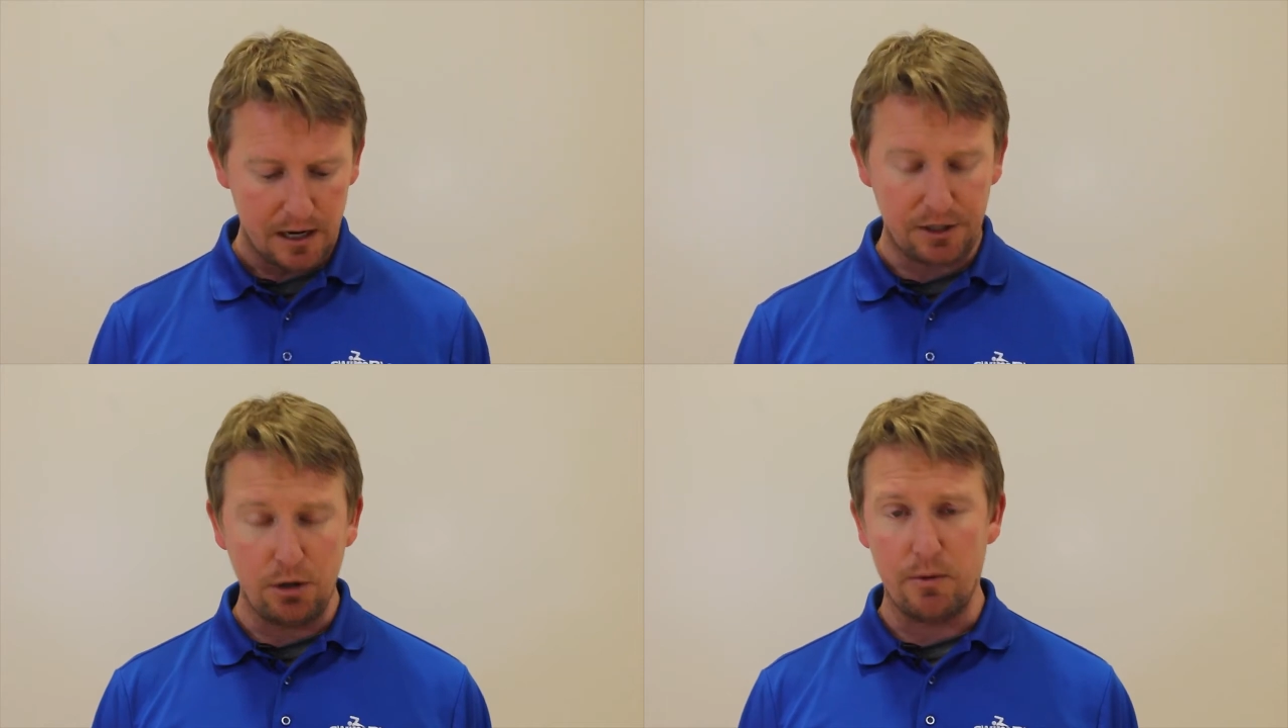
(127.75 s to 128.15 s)

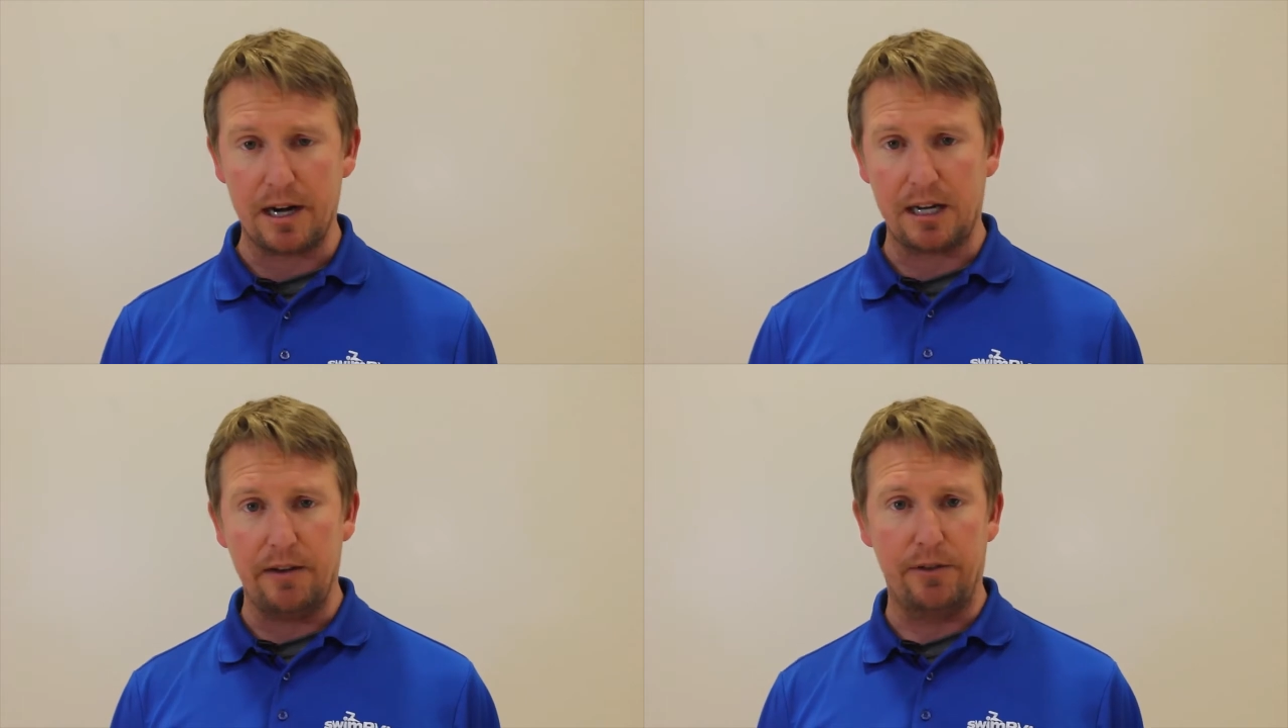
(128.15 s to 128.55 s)
I do
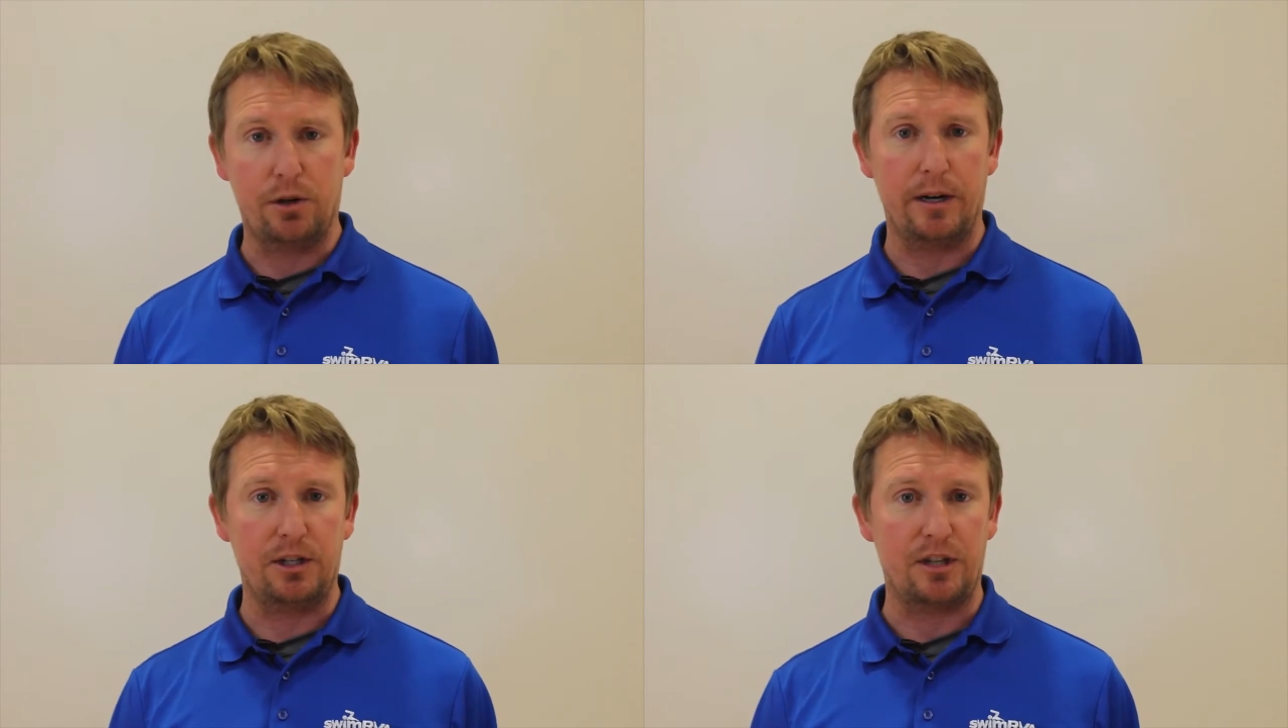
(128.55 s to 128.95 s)
want to give a
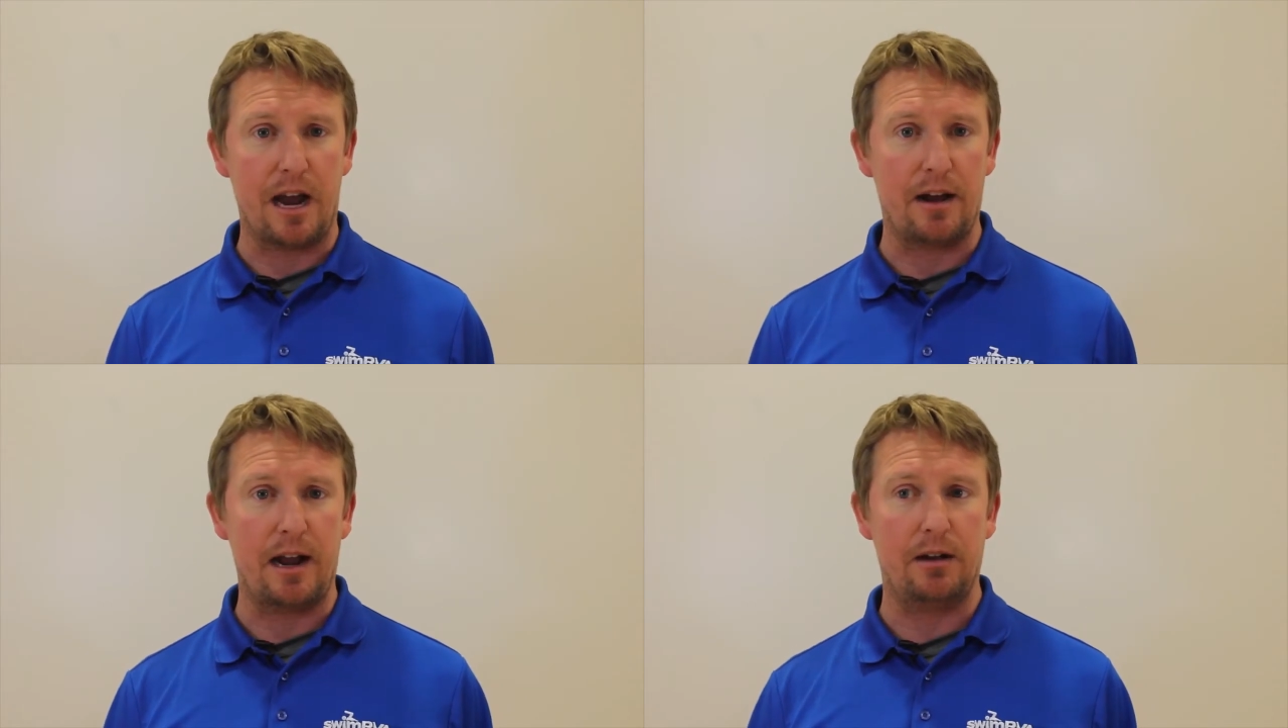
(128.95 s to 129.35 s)
quick
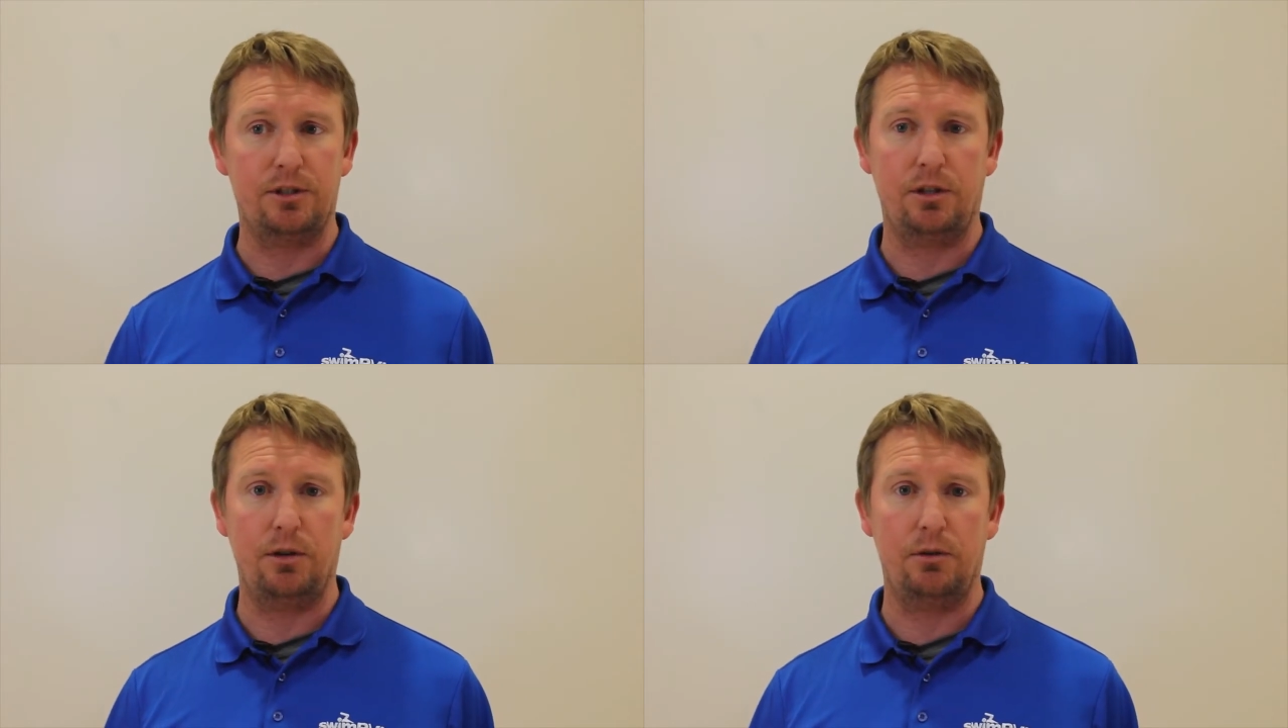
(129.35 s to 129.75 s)
shout
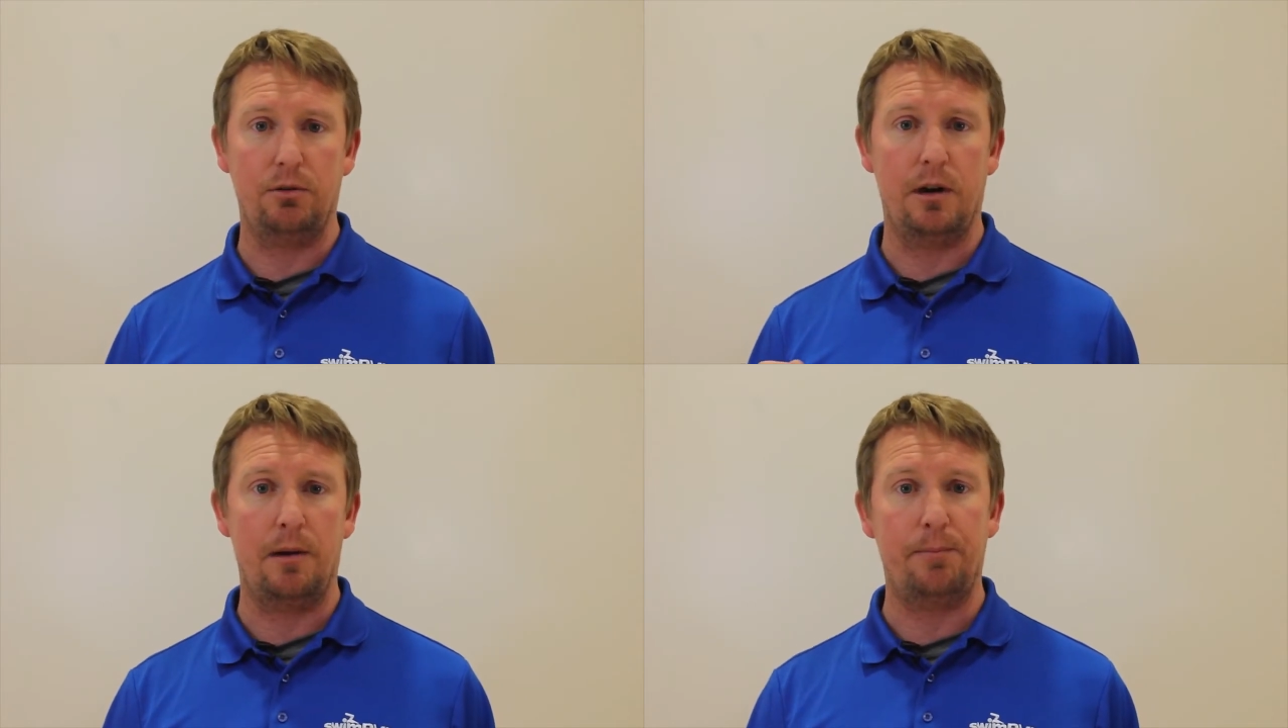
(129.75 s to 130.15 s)
out
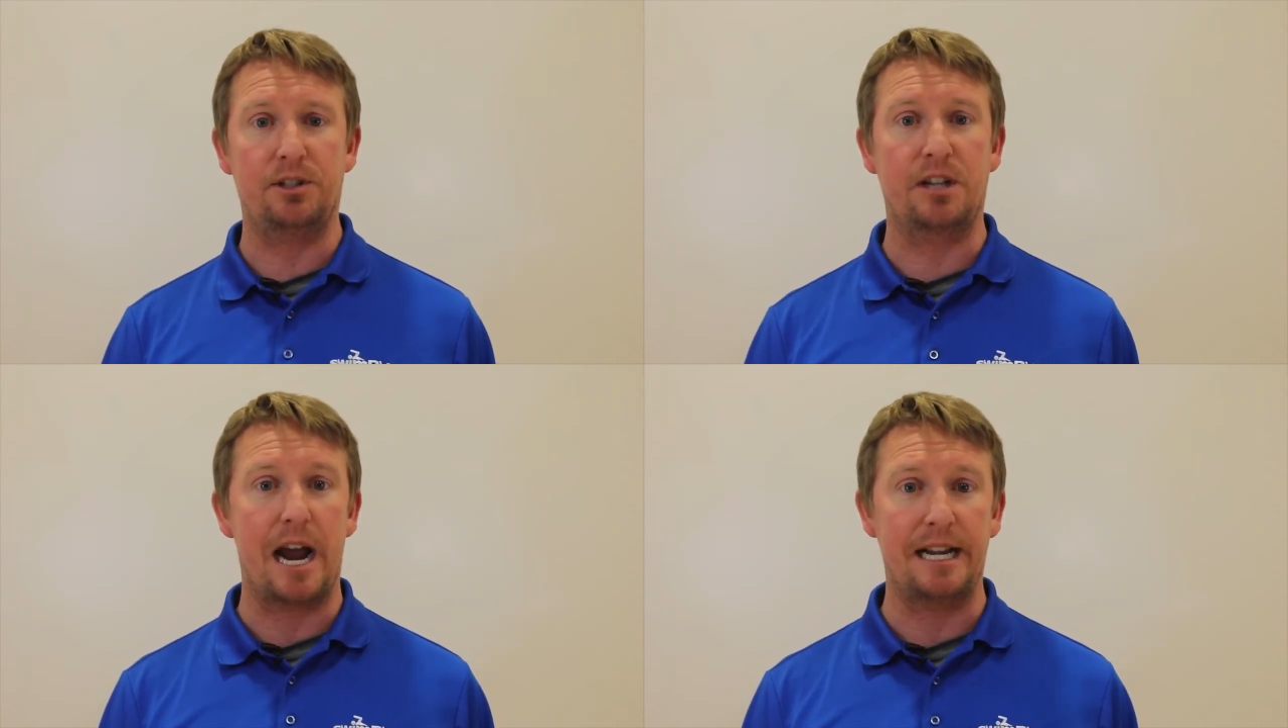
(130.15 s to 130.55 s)
to uh,
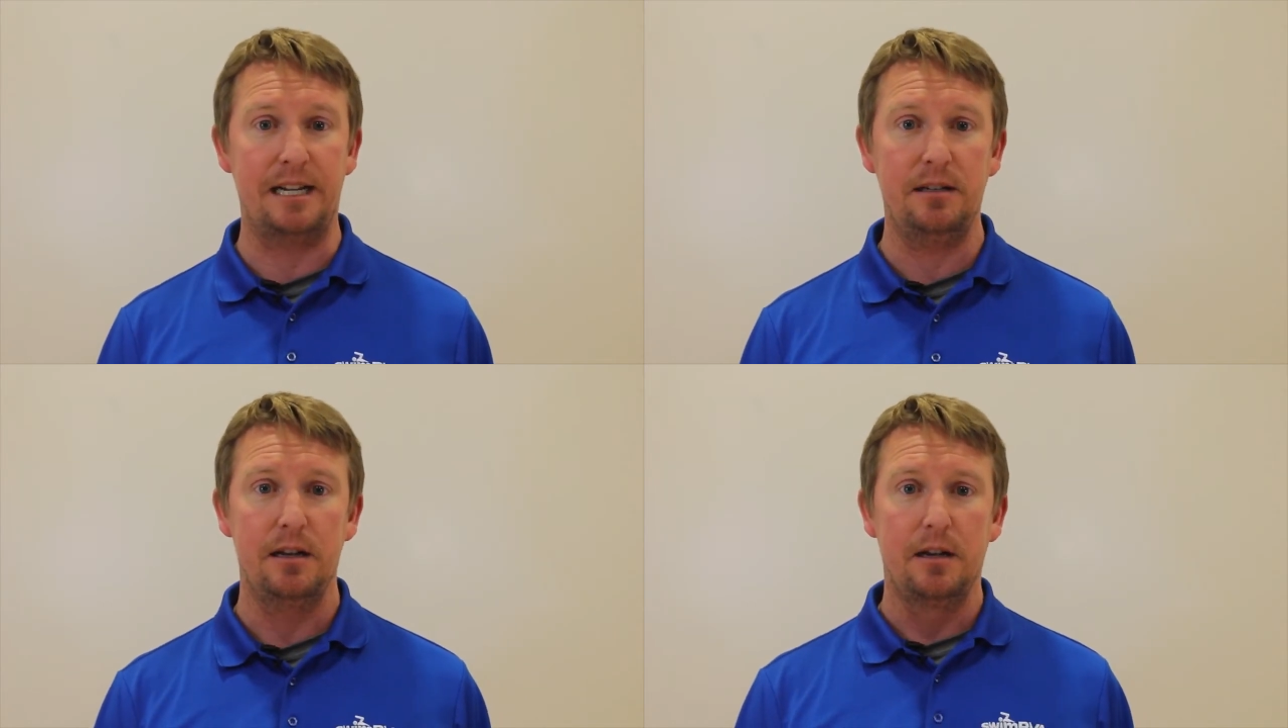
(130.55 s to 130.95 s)

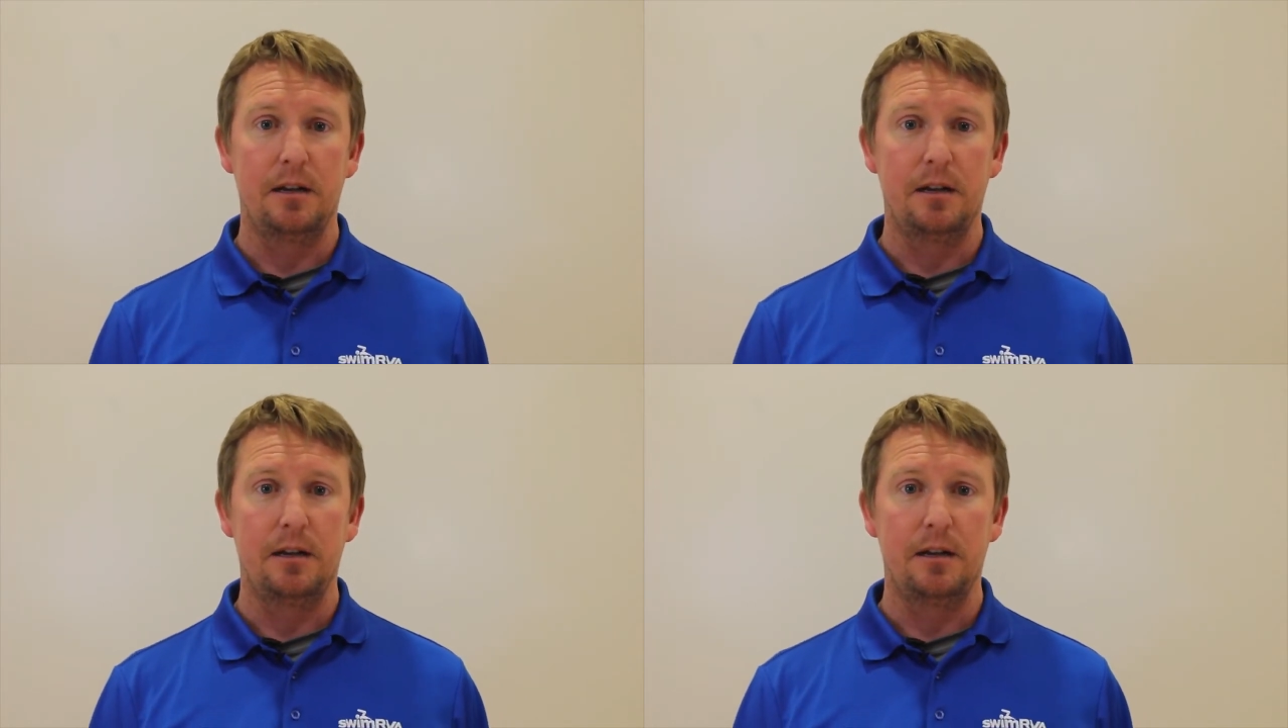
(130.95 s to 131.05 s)
Poseidon.